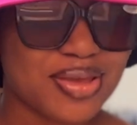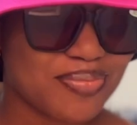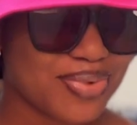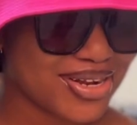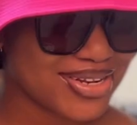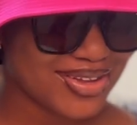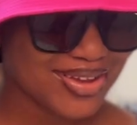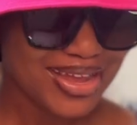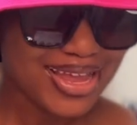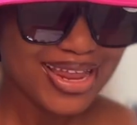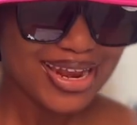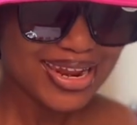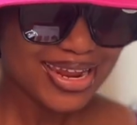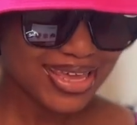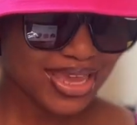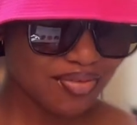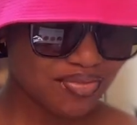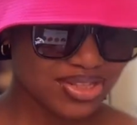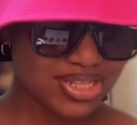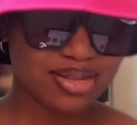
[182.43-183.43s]
part.
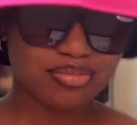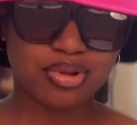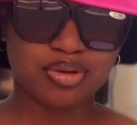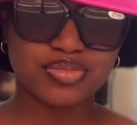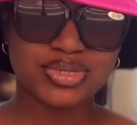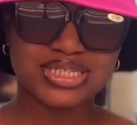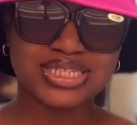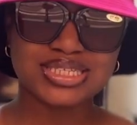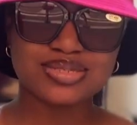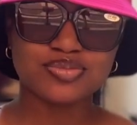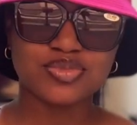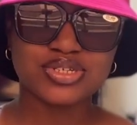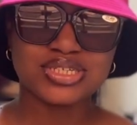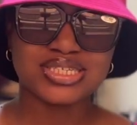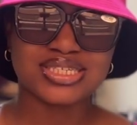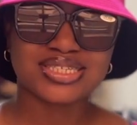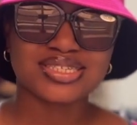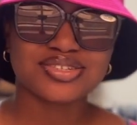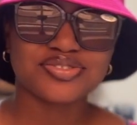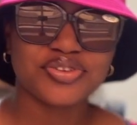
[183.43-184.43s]
Like, everything about me this
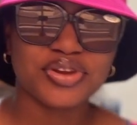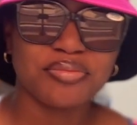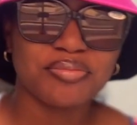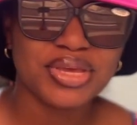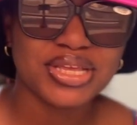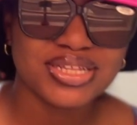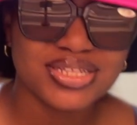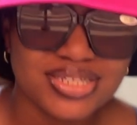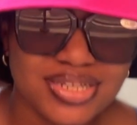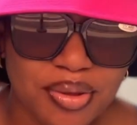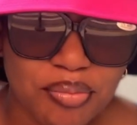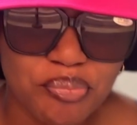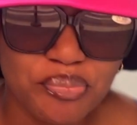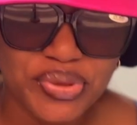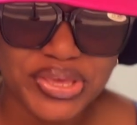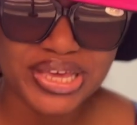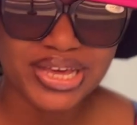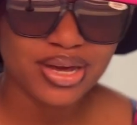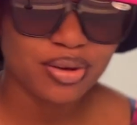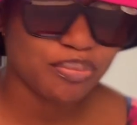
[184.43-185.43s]
morning is screaming
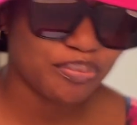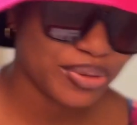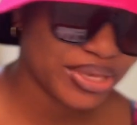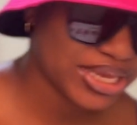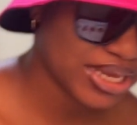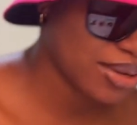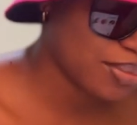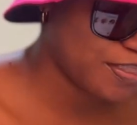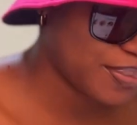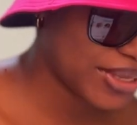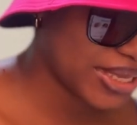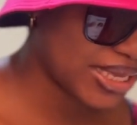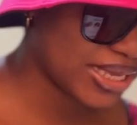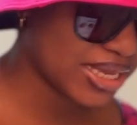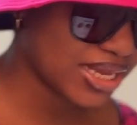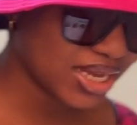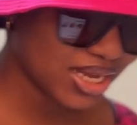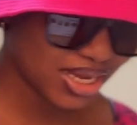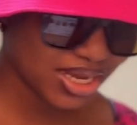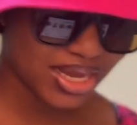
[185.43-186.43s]
pink.
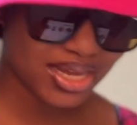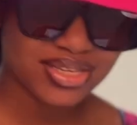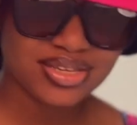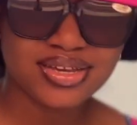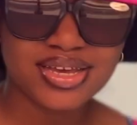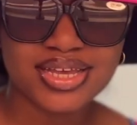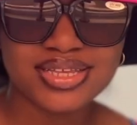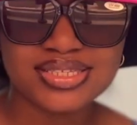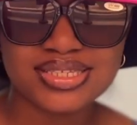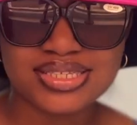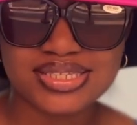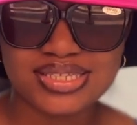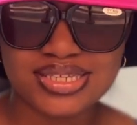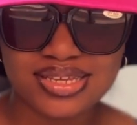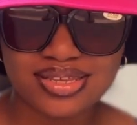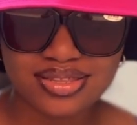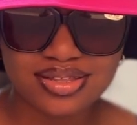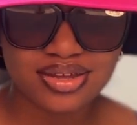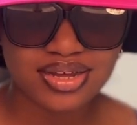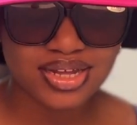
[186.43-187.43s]
Can you guys
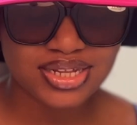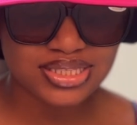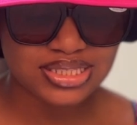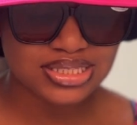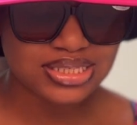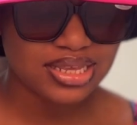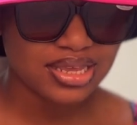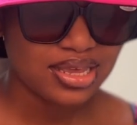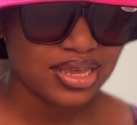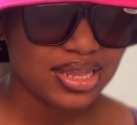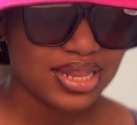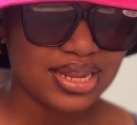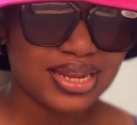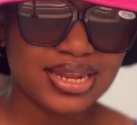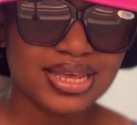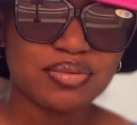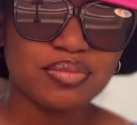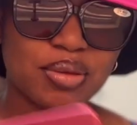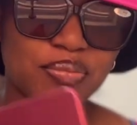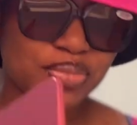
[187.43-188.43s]
see that?
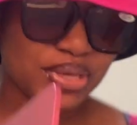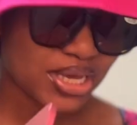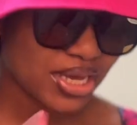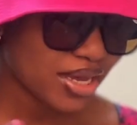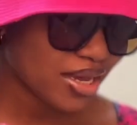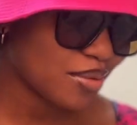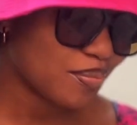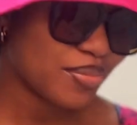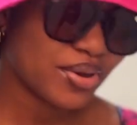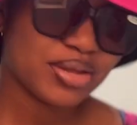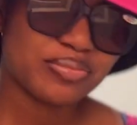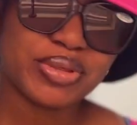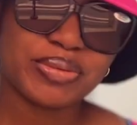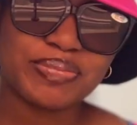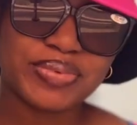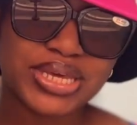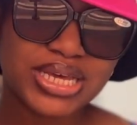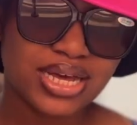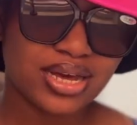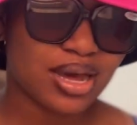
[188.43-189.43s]
Like my pink iPad, my
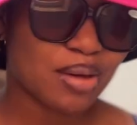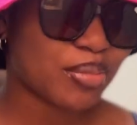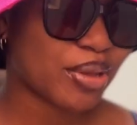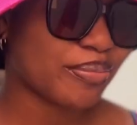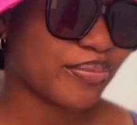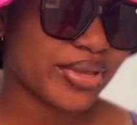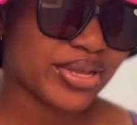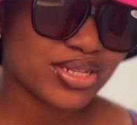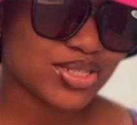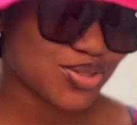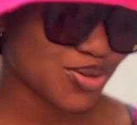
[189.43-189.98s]
pink cap, my pink